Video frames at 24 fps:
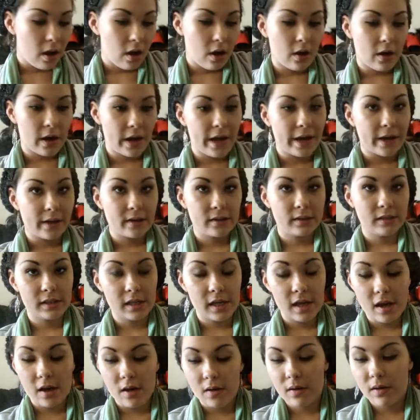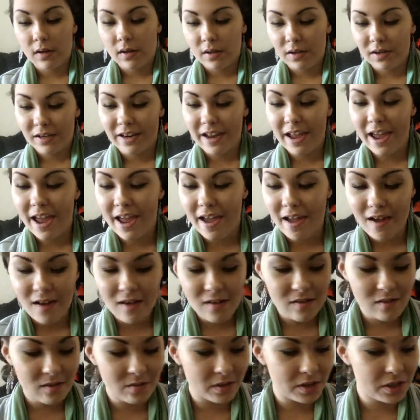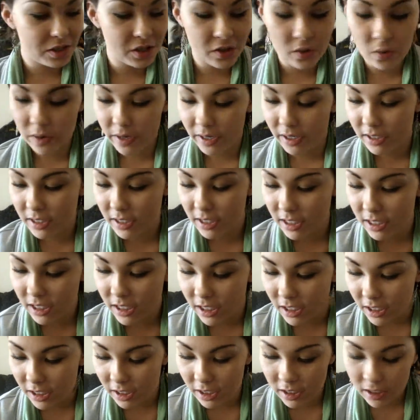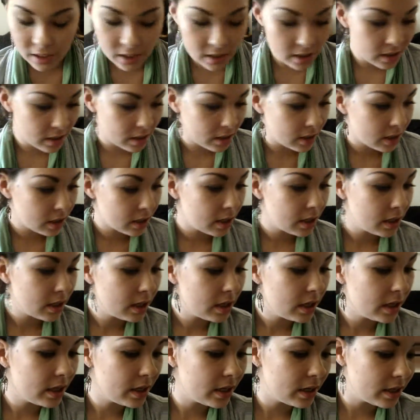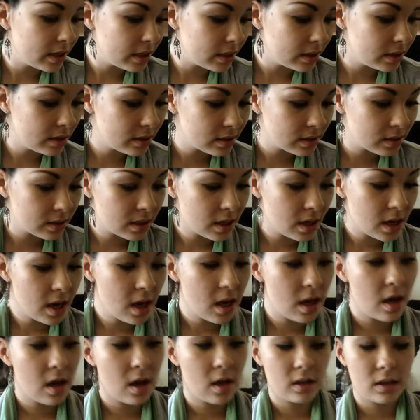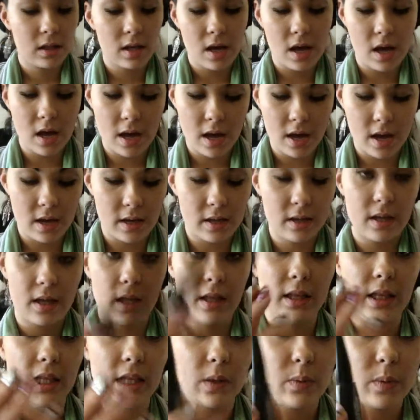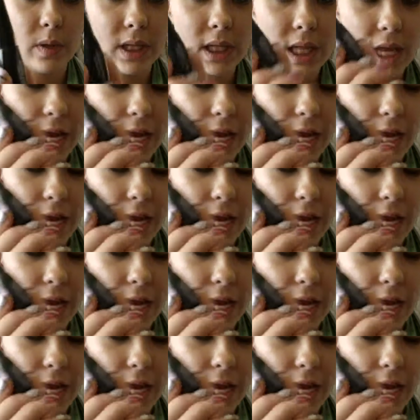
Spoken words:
Okay, so now what you're going to need is a liquid